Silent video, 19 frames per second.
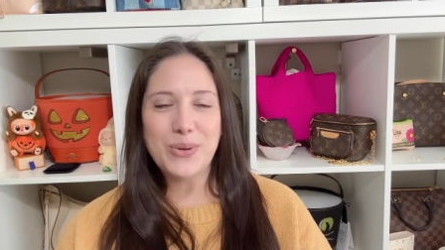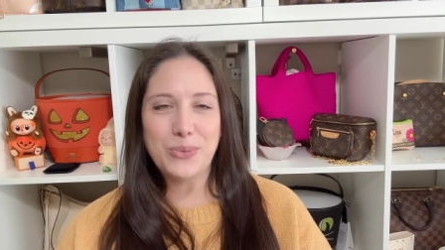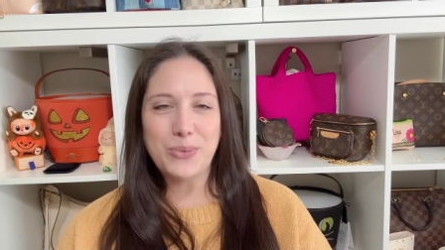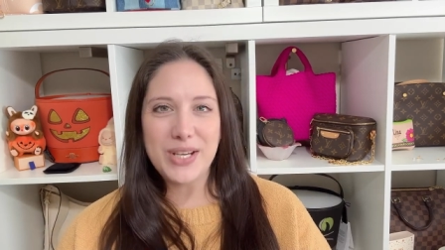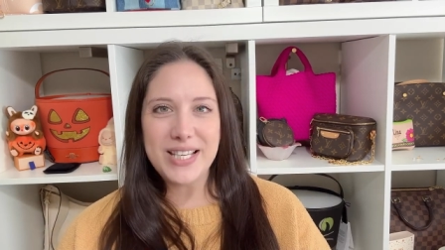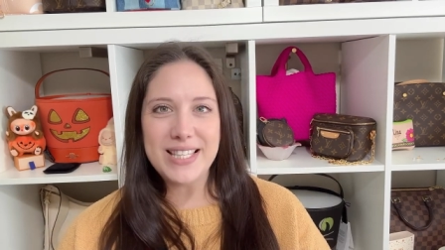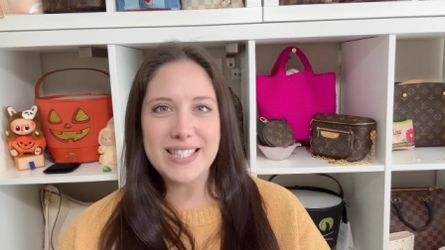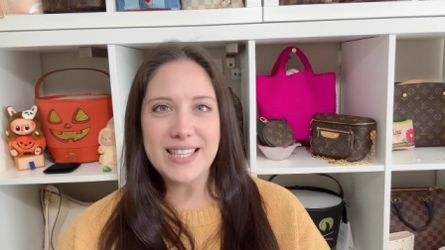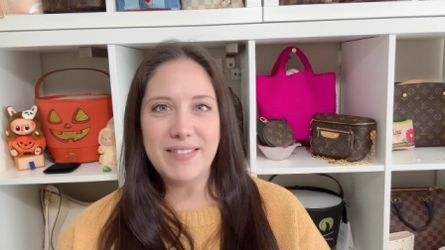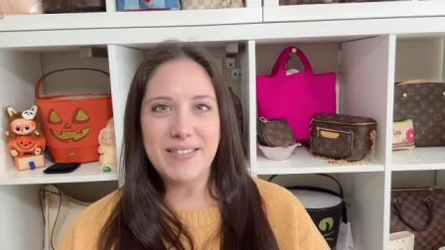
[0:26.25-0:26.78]

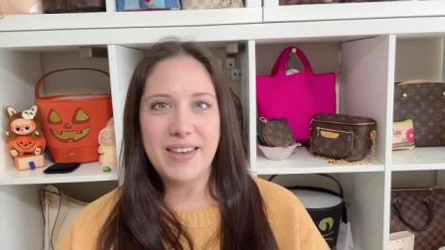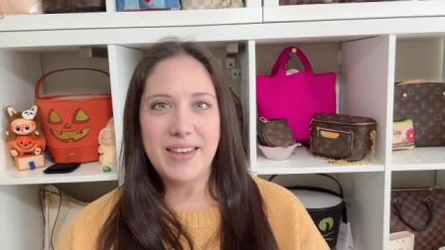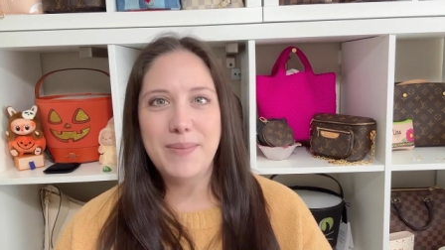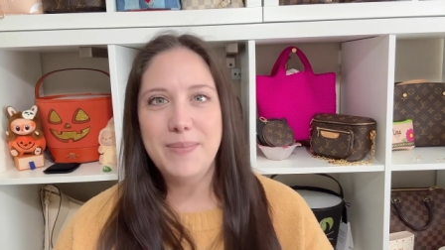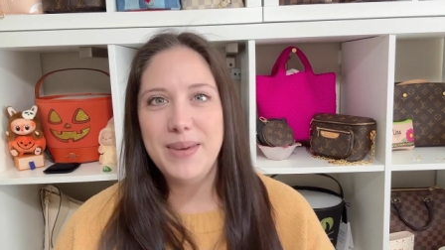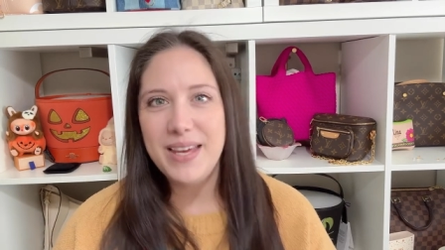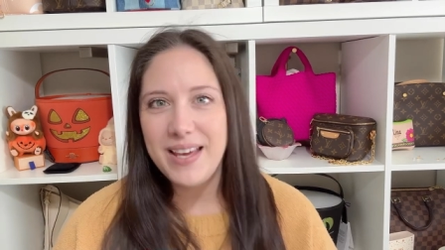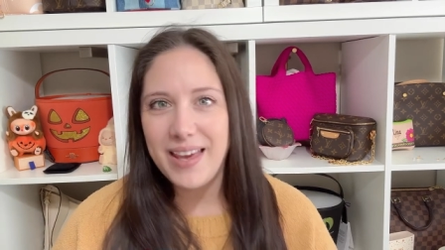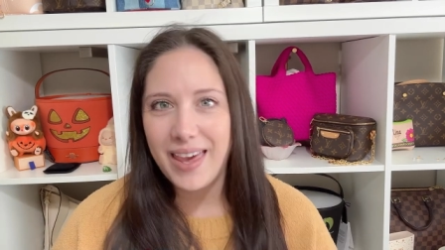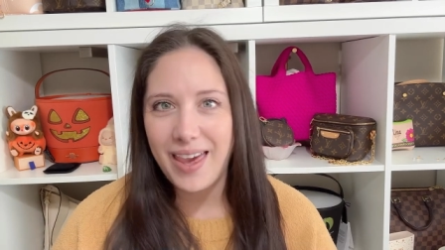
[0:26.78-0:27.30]
recently
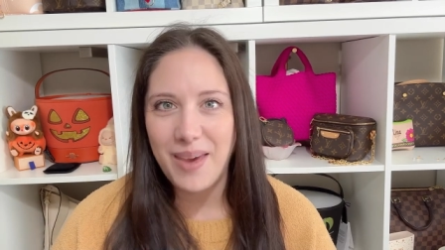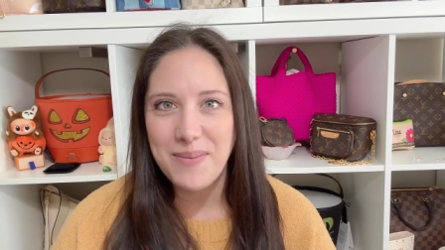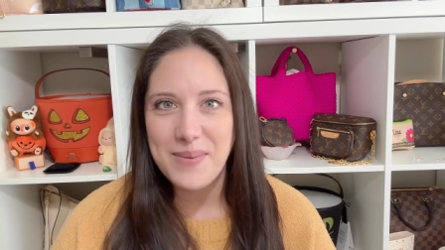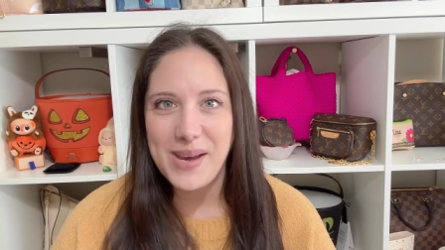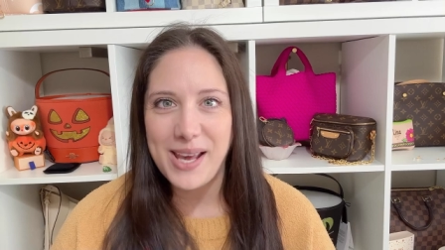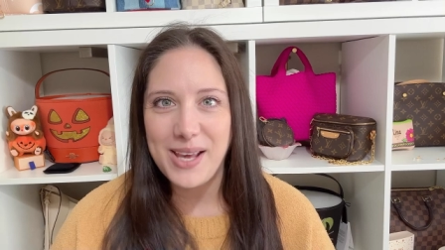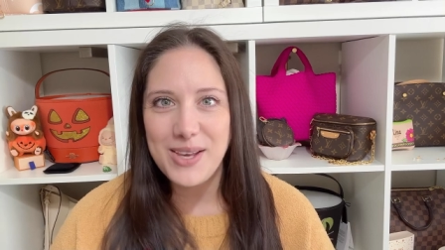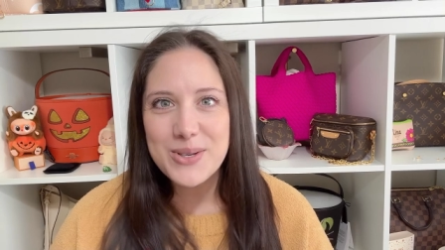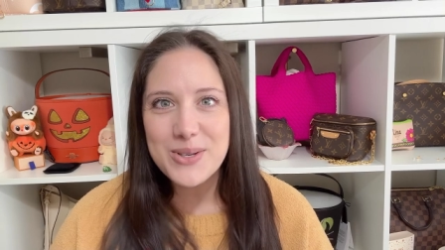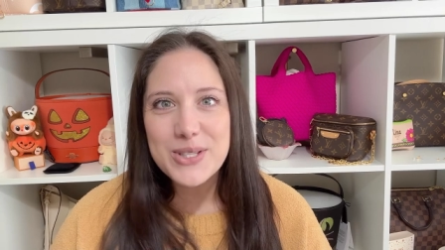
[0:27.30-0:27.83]
became
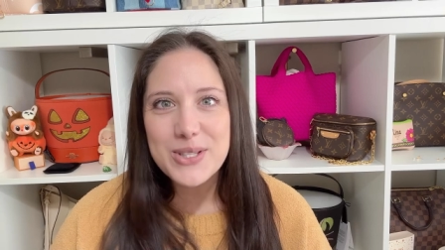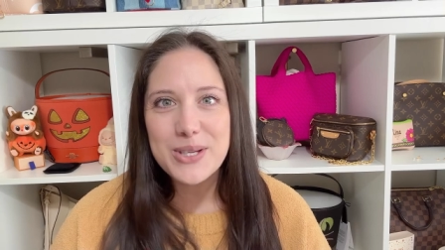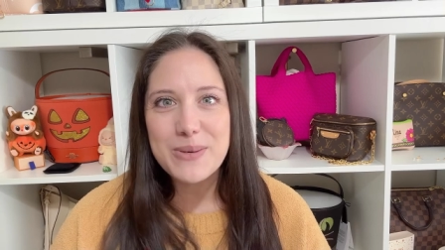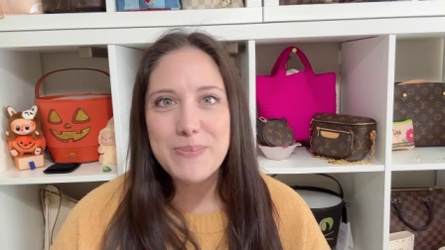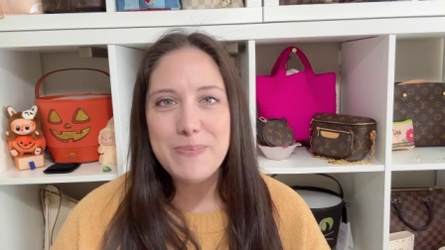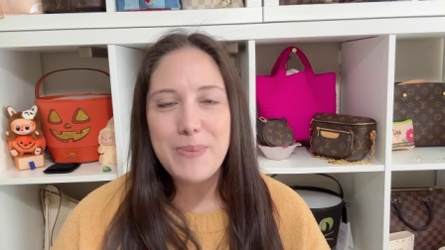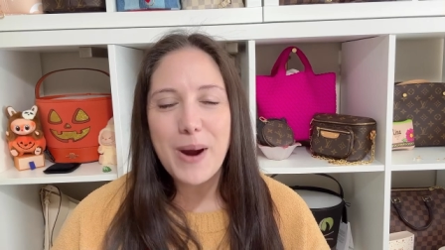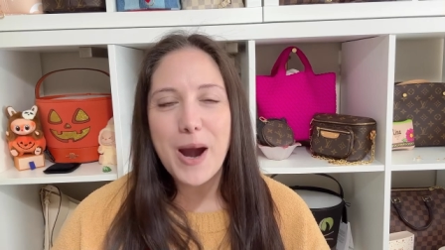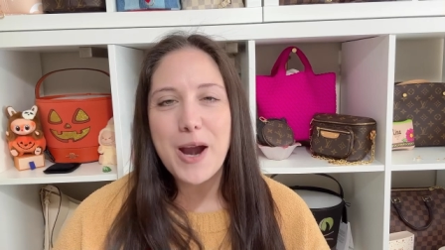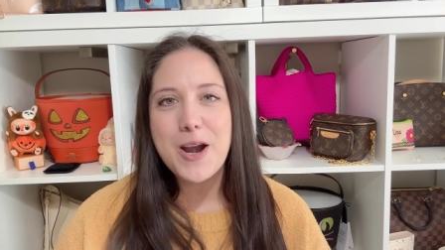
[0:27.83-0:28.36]
a
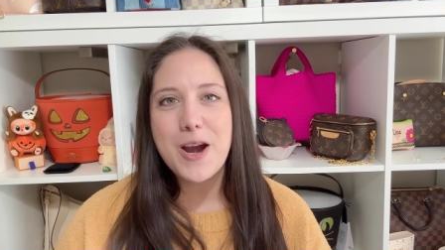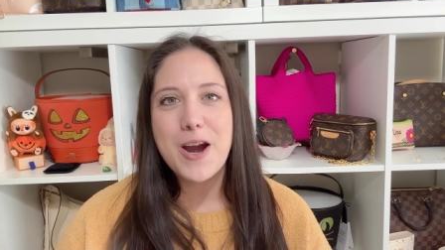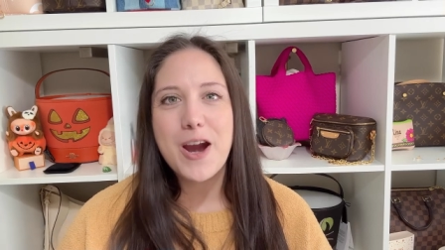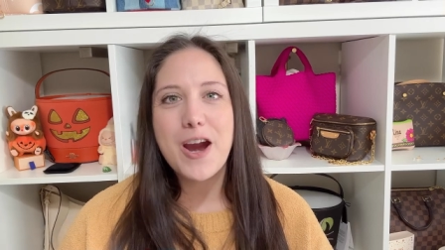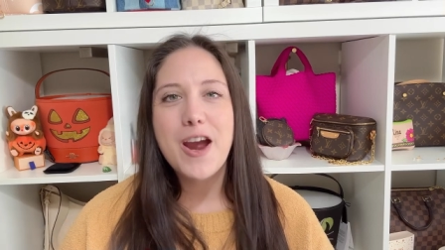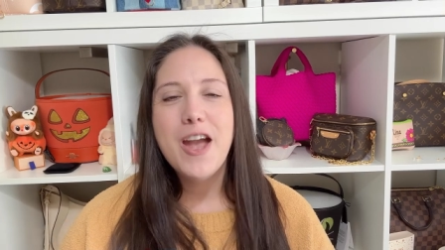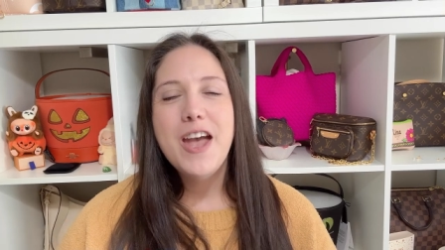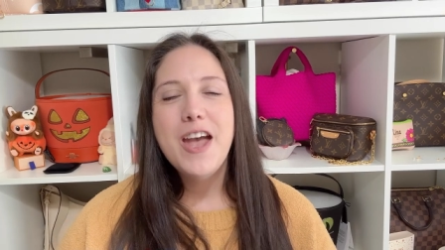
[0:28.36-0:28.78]
YouTube partner.